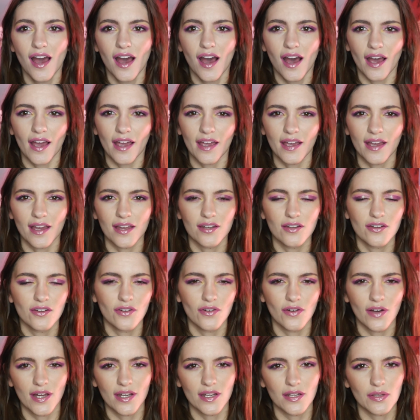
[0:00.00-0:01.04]
I kind of
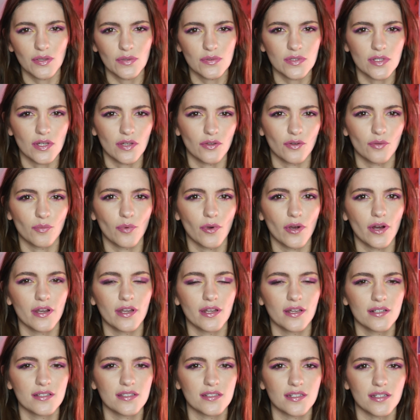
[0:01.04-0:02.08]
know how to use other
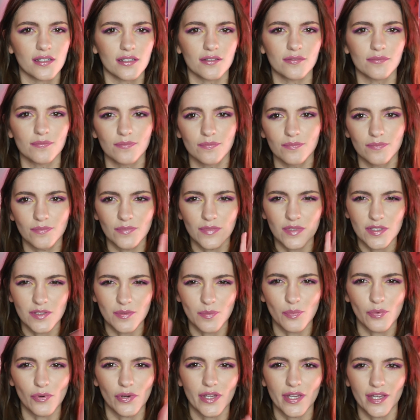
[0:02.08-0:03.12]
products to
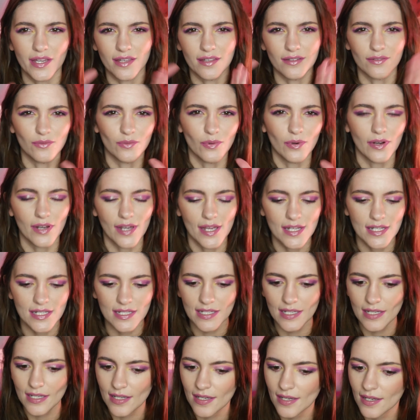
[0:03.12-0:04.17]
bring it where I
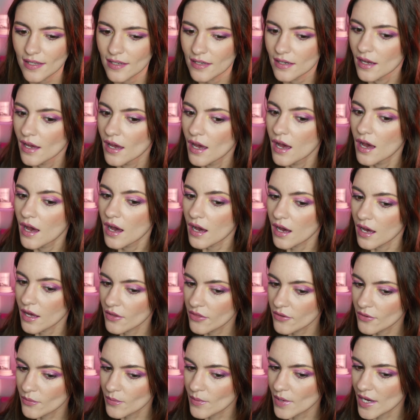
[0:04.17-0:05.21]
need it.
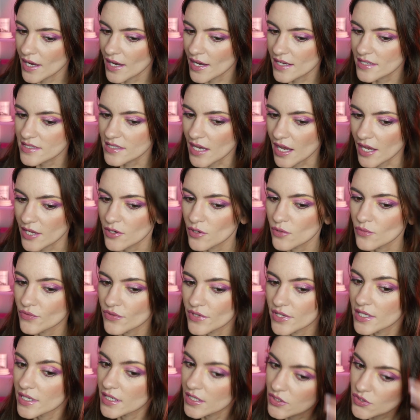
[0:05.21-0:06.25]
Otherwise, I don't
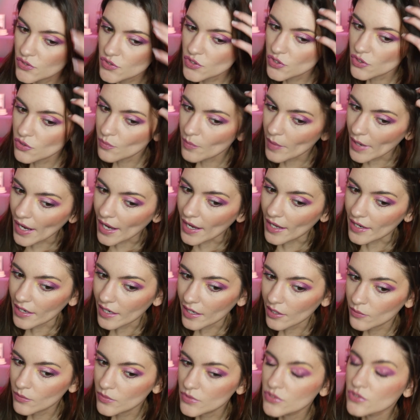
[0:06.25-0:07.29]
think it's too bad.
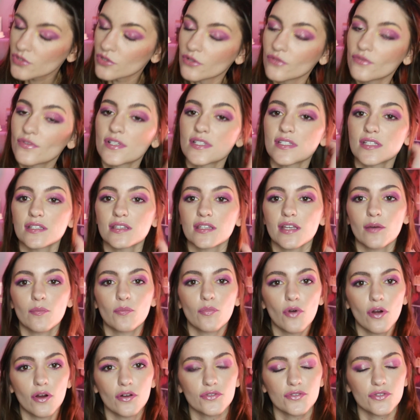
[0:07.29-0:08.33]
I was nervous that that
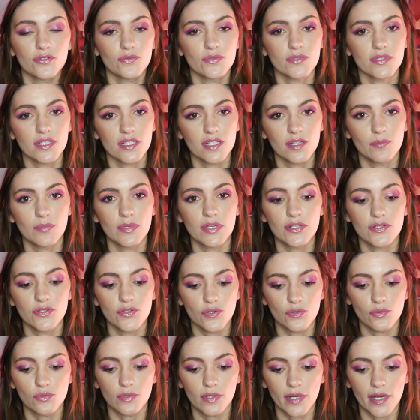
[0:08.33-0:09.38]
bronzer was going to be
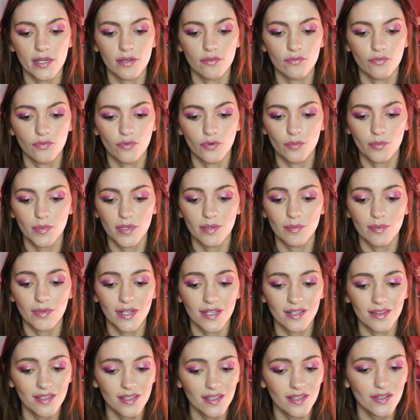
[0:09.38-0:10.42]
too light for me, but I
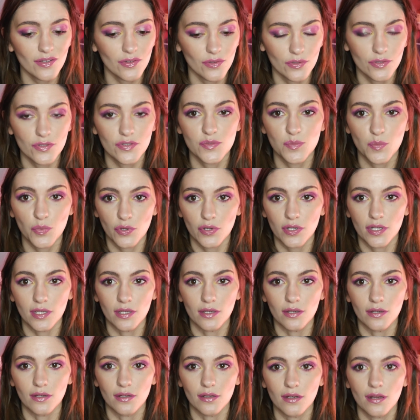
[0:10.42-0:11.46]
think it looks pretty
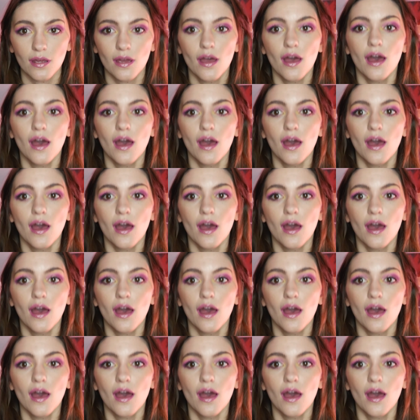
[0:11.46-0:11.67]
good.